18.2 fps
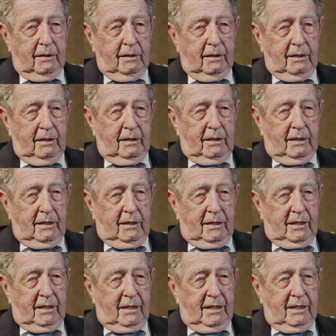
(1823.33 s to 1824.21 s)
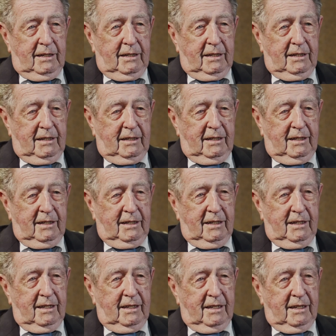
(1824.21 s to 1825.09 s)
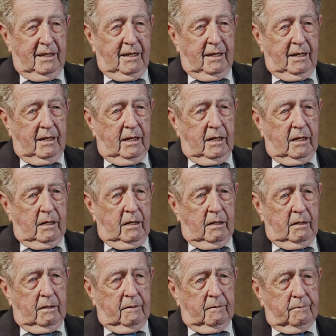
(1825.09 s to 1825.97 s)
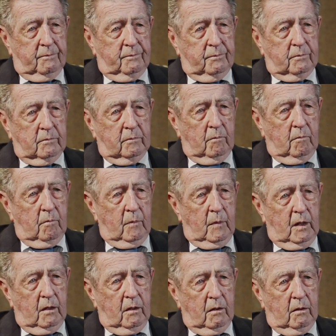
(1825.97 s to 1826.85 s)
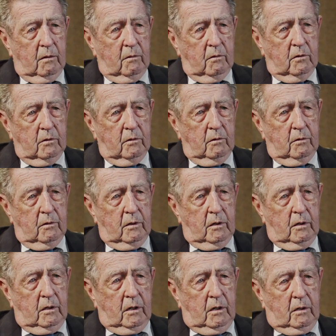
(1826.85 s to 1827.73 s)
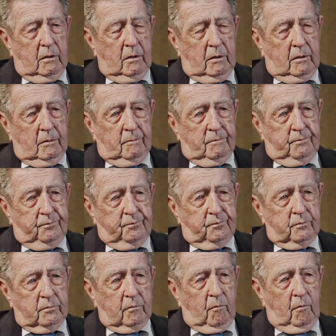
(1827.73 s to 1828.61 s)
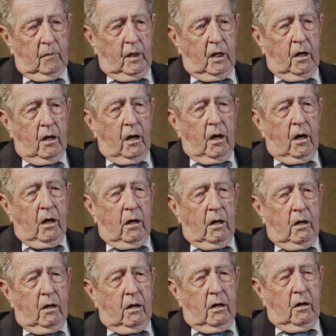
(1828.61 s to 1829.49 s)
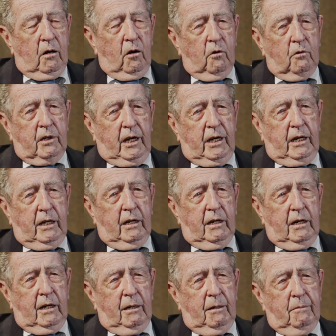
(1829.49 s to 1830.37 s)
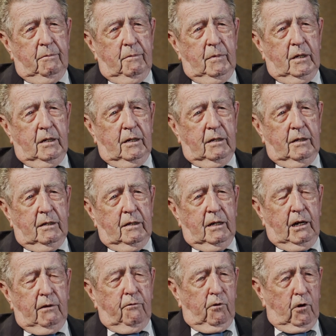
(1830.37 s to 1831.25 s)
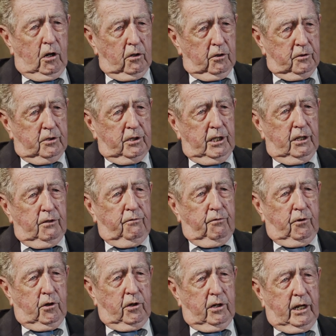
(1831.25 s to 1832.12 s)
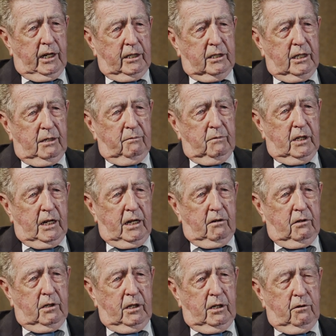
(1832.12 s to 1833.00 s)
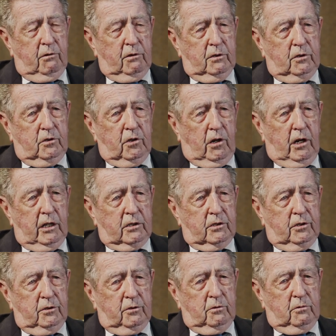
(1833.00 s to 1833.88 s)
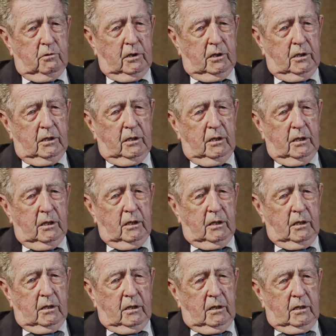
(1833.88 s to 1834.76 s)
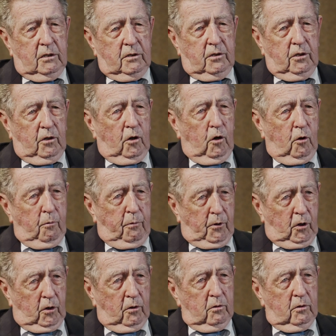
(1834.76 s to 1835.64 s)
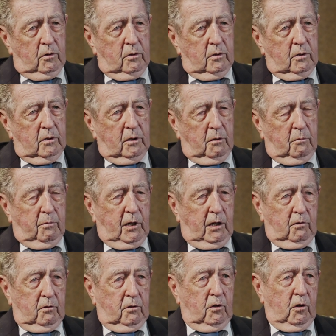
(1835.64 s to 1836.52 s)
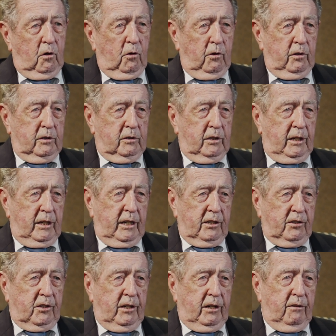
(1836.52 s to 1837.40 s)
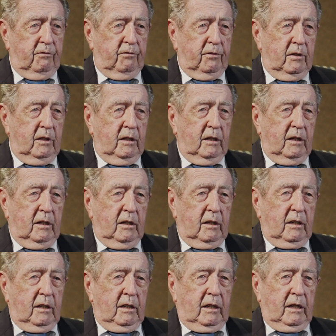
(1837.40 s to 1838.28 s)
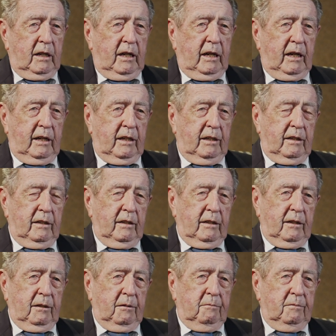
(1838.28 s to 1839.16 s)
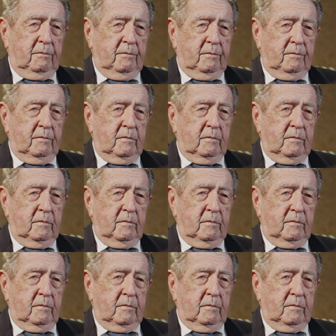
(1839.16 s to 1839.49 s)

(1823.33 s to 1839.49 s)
You got it toughened you up, I guess. Um, all right, so talk about special forces uh, and that experience, getting ready for that. Okay, uh, I volunteered for it. I came down here and talked to uh, to Opo about going to SF, and um,